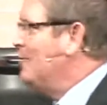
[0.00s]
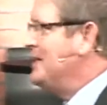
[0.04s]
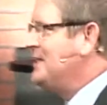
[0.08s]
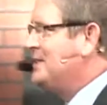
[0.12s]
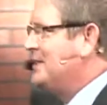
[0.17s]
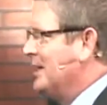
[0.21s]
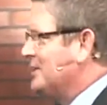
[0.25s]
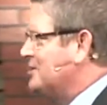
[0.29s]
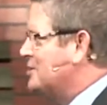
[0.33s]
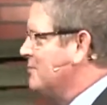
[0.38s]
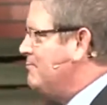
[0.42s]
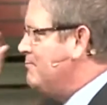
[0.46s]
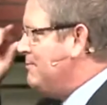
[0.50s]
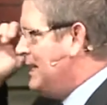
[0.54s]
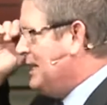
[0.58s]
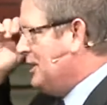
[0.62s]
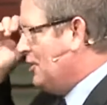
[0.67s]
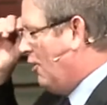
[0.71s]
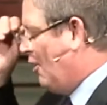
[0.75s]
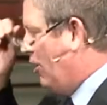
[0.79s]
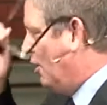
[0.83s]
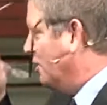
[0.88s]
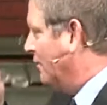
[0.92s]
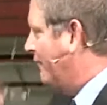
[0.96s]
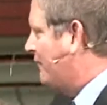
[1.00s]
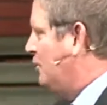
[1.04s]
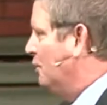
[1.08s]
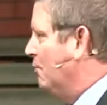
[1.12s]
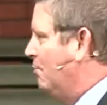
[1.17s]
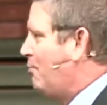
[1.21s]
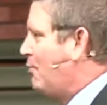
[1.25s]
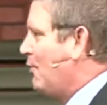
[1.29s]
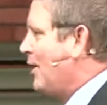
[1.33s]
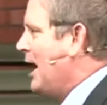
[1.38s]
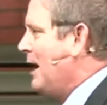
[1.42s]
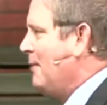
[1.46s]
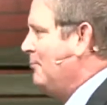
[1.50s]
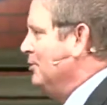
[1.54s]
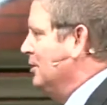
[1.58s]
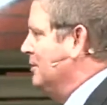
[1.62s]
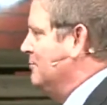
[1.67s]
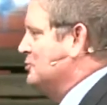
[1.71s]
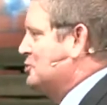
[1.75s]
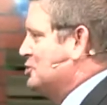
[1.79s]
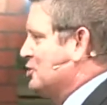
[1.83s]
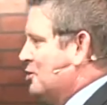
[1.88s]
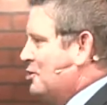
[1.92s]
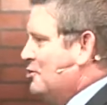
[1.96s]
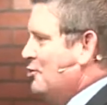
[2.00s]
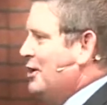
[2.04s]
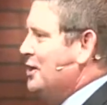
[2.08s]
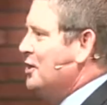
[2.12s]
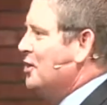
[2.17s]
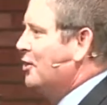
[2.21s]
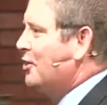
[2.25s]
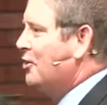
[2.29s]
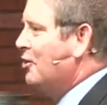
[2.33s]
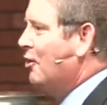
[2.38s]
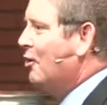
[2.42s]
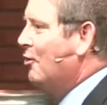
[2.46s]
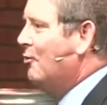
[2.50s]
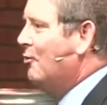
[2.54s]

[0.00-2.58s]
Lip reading: him, it doesn't mean all of your problems are going to go